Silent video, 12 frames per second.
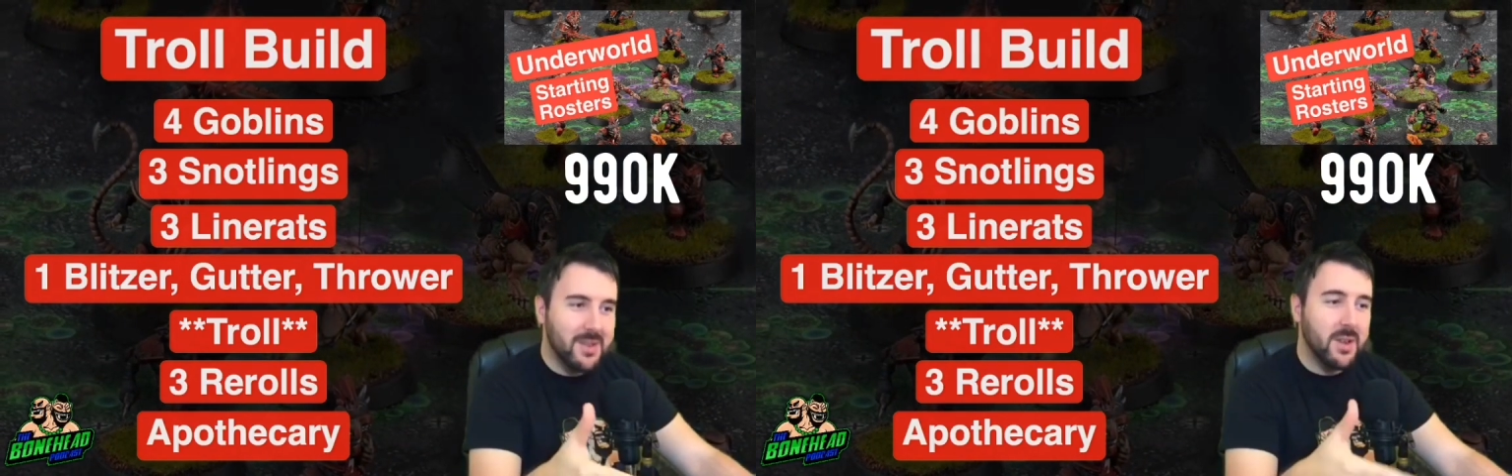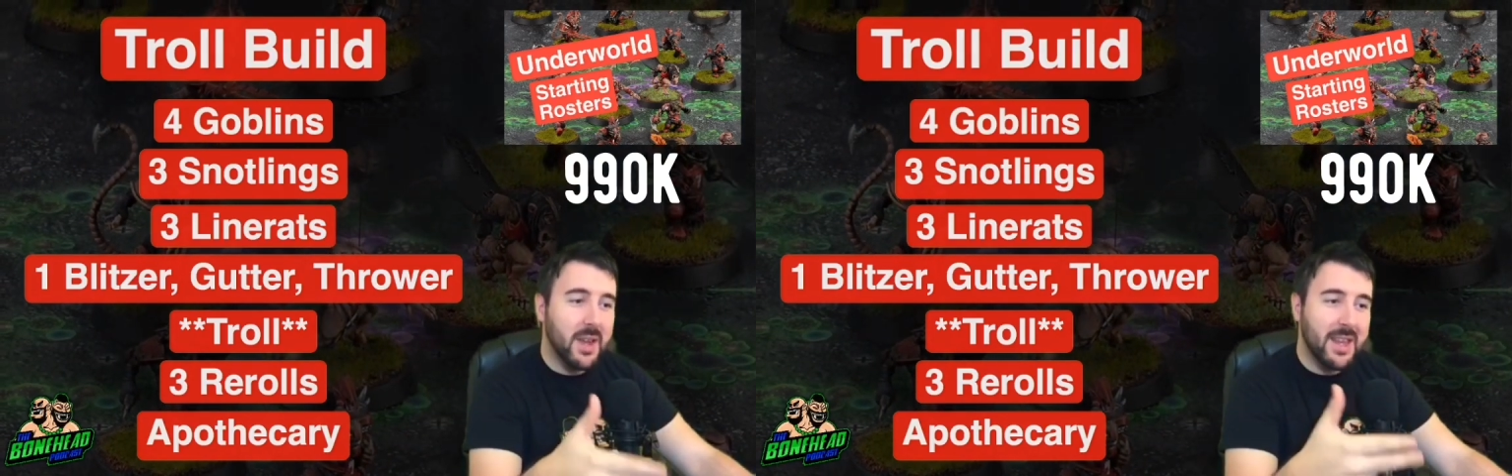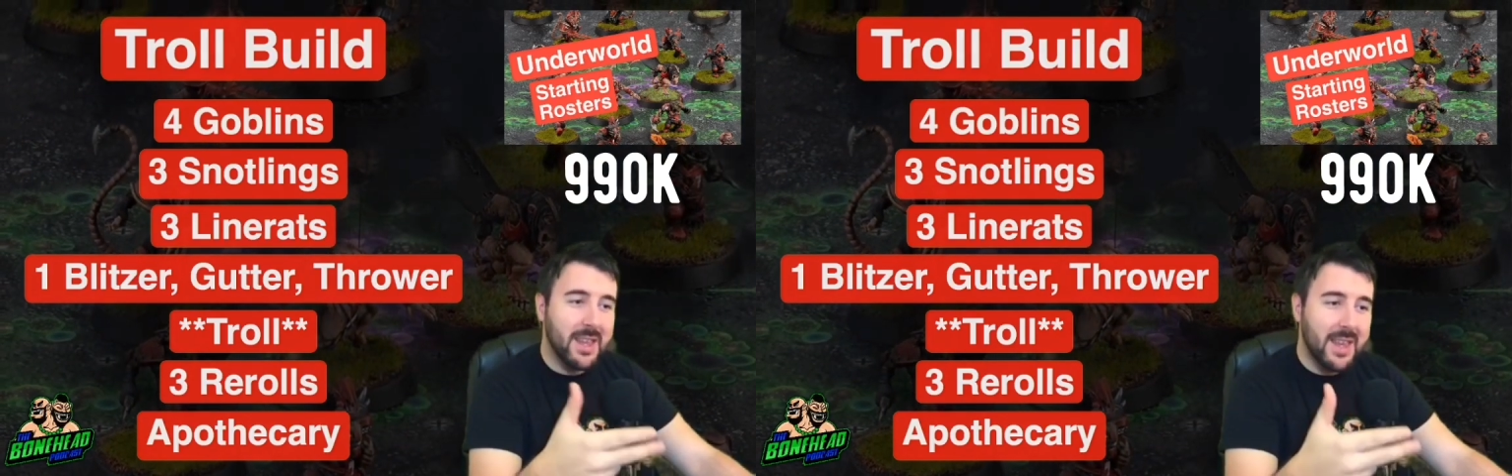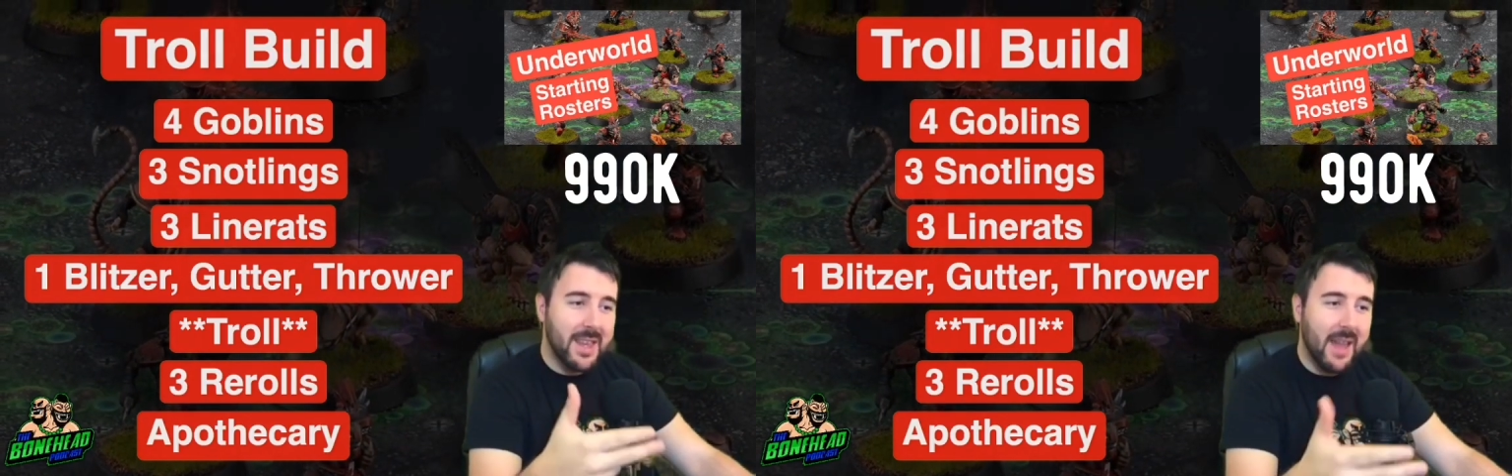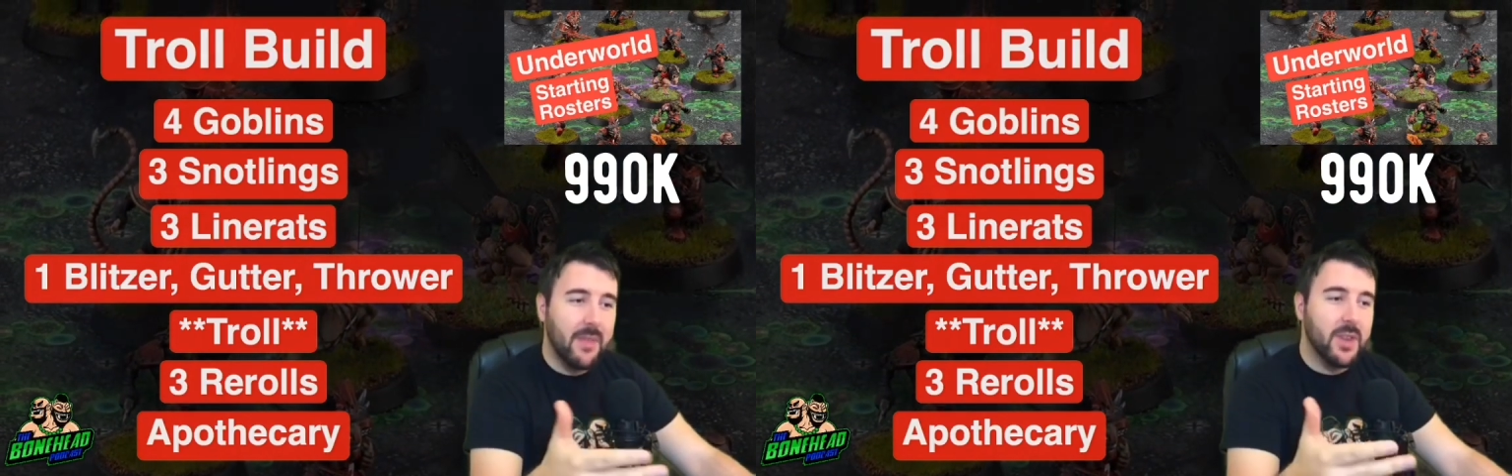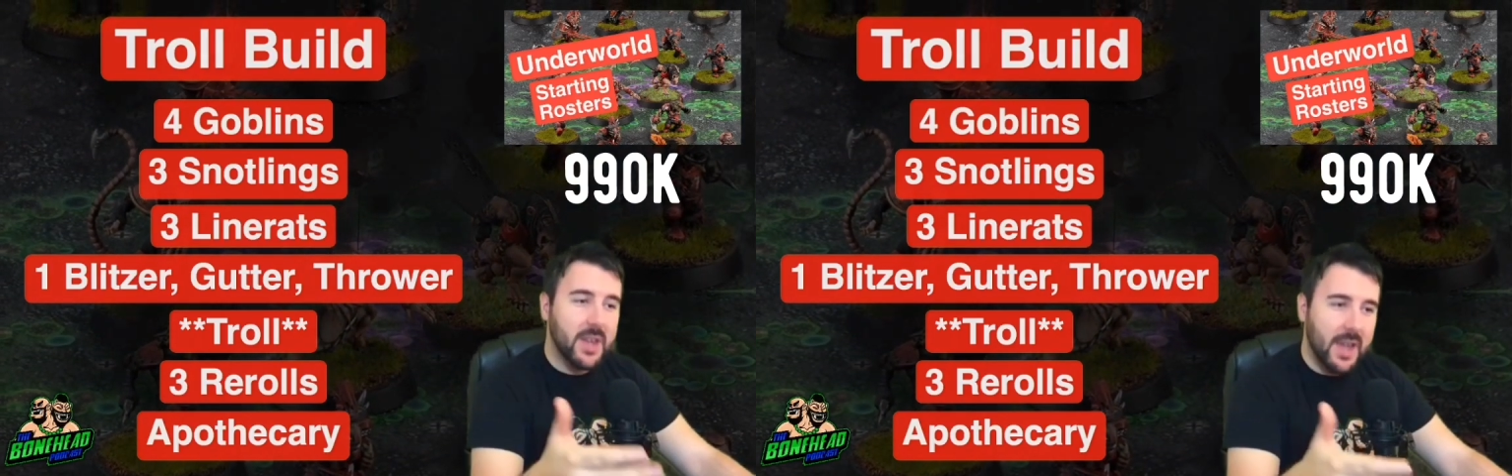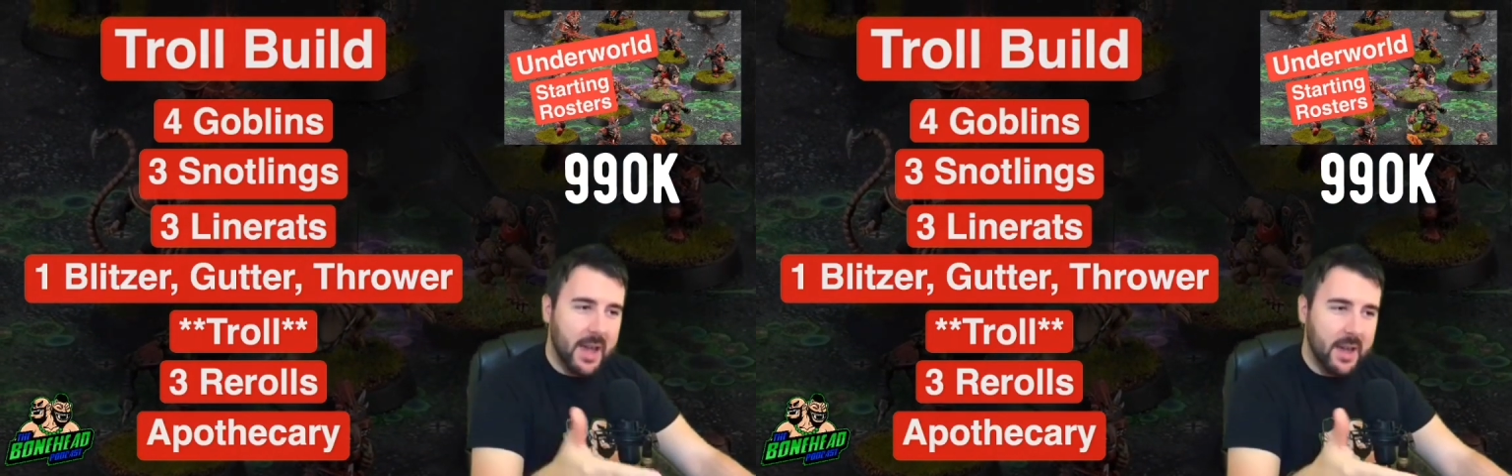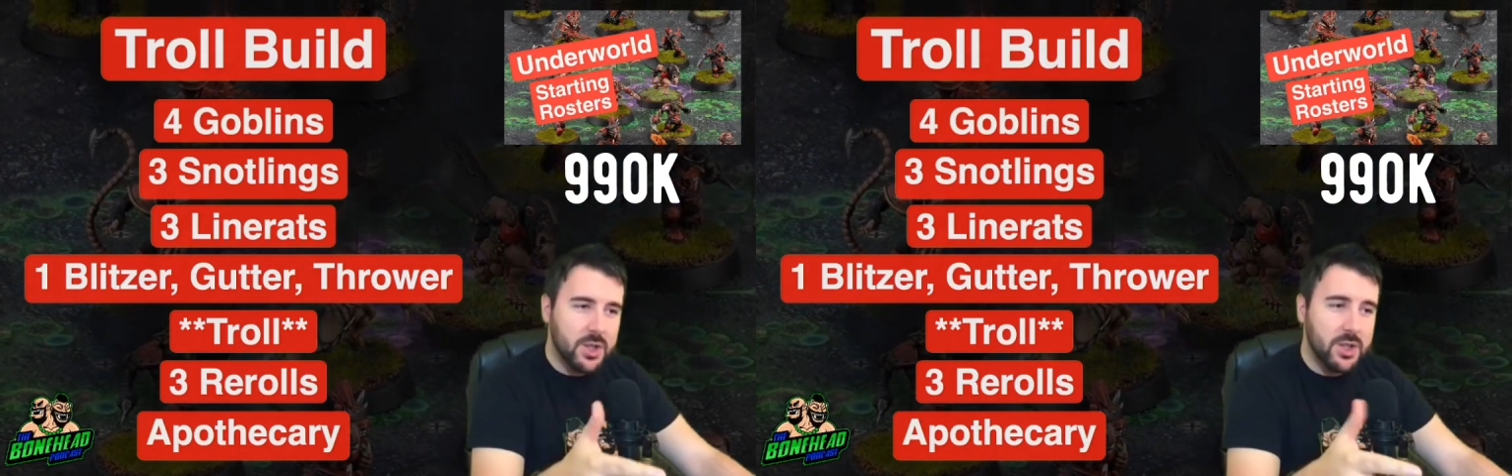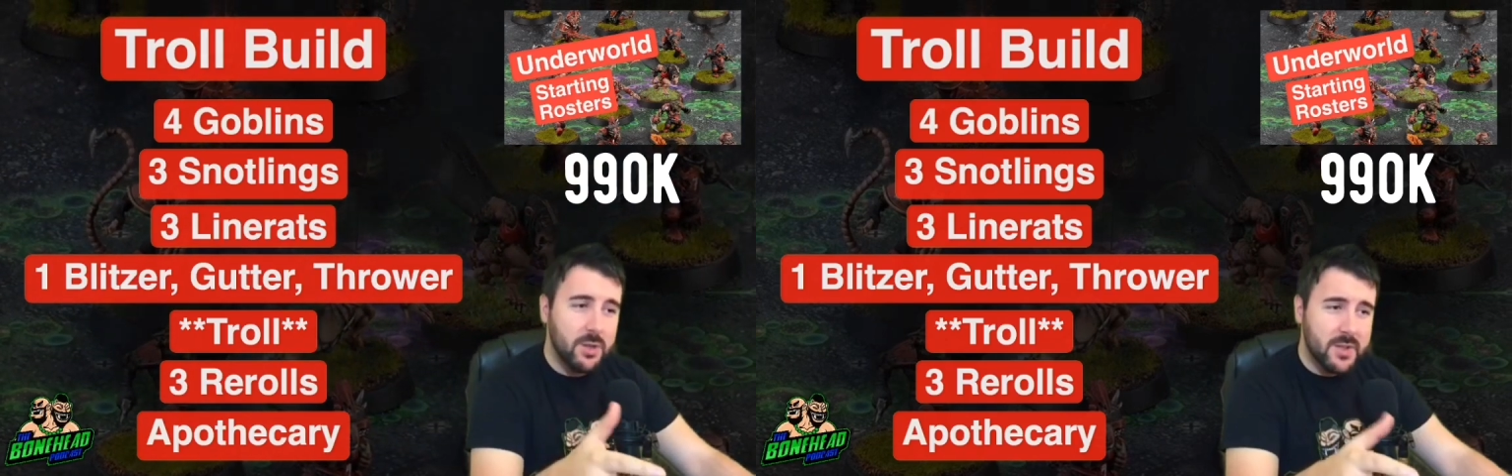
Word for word: you're going to get the cash.